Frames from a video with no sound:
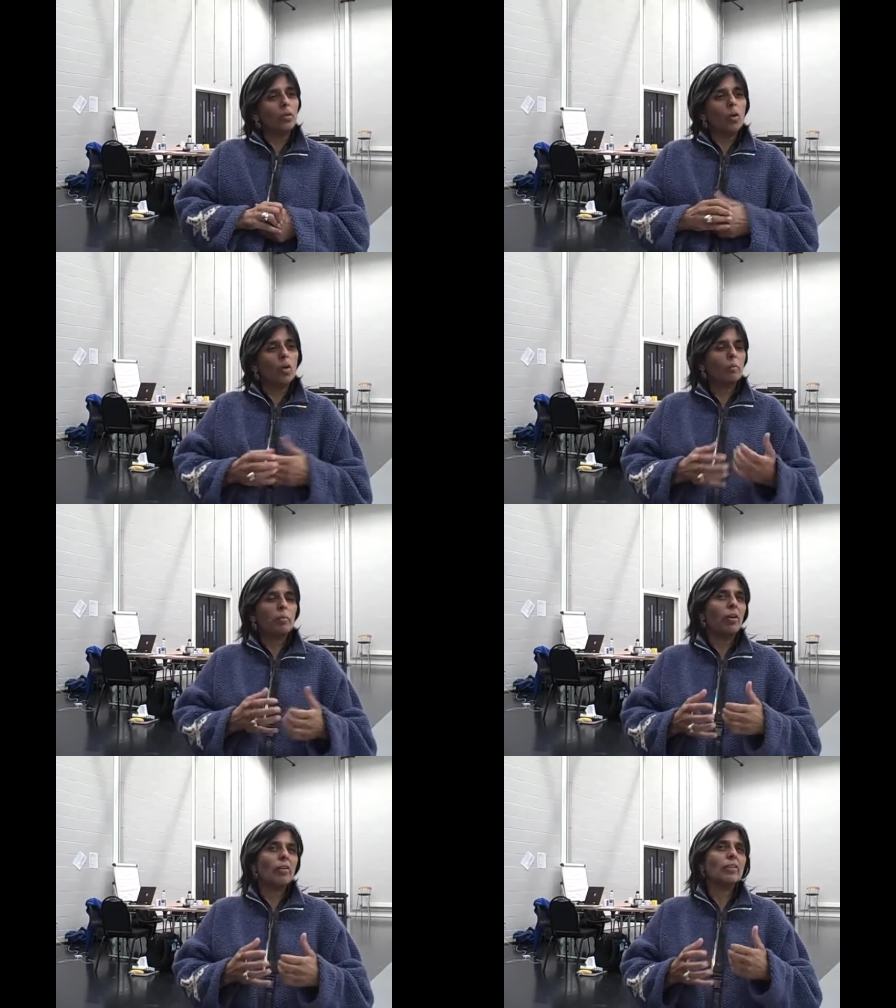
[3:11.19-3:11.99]
what are the
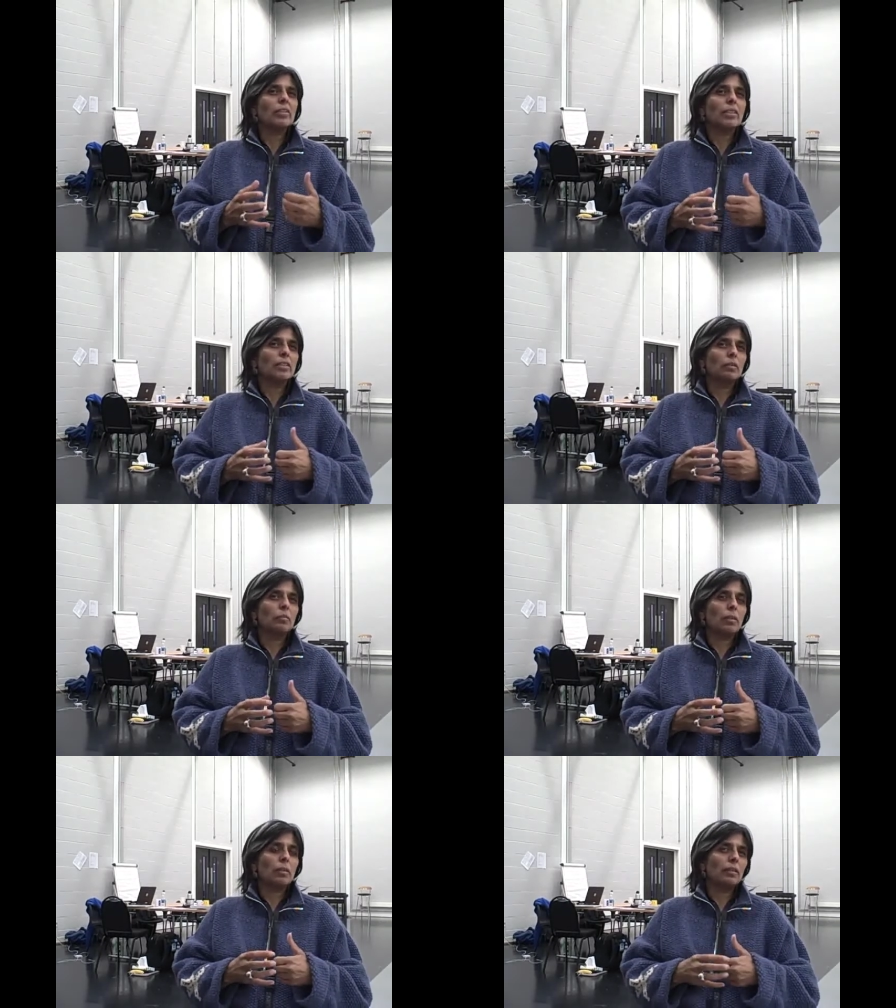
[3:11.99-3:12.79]
priorities that
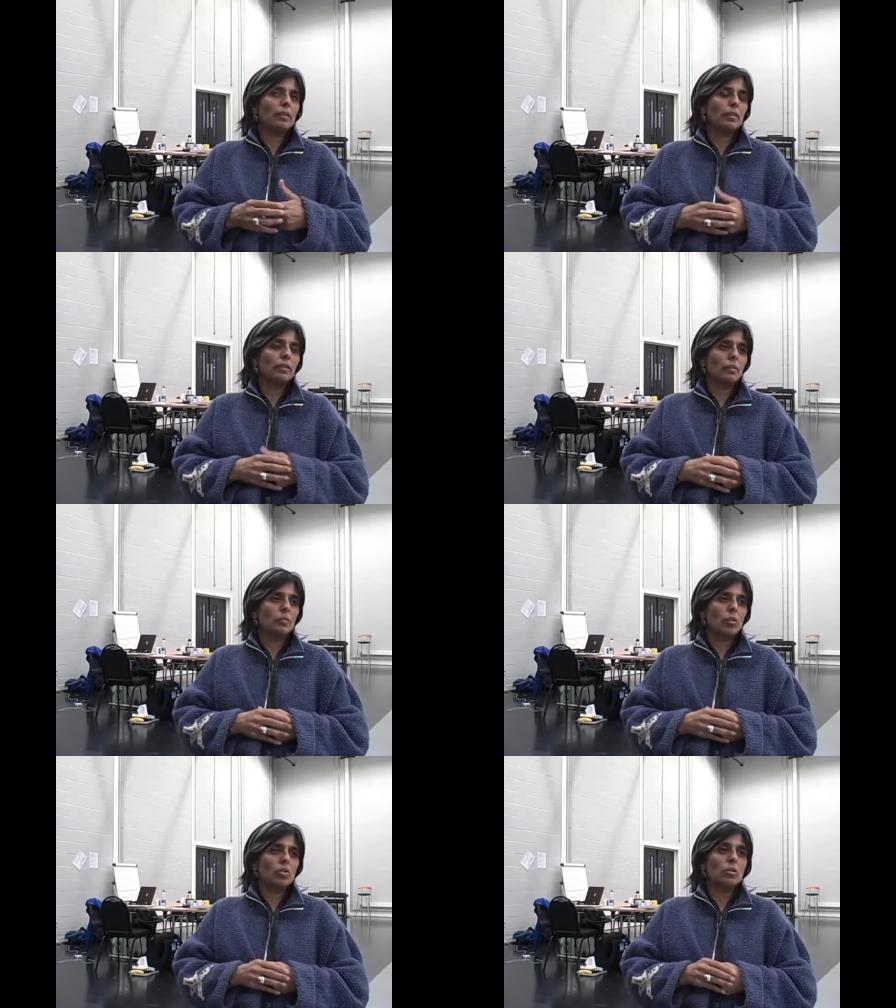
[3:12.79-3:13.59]
we
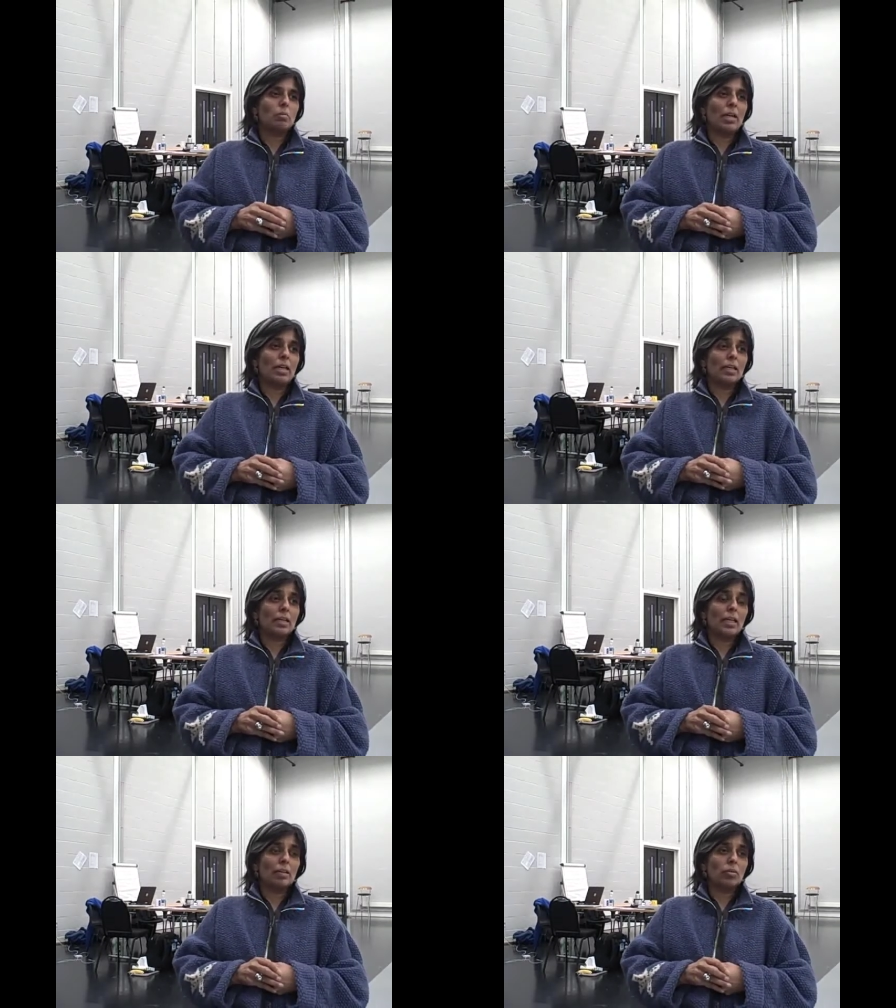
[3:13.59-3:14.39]
want to make, and
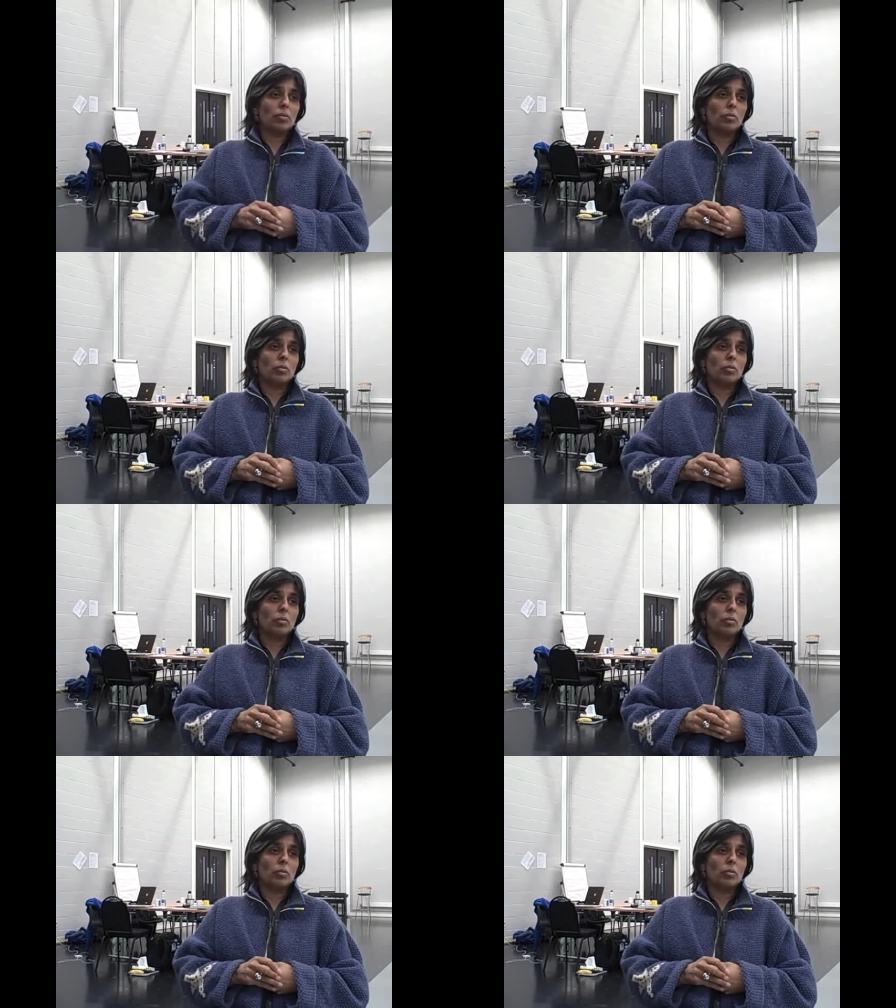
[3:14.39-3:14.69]
how do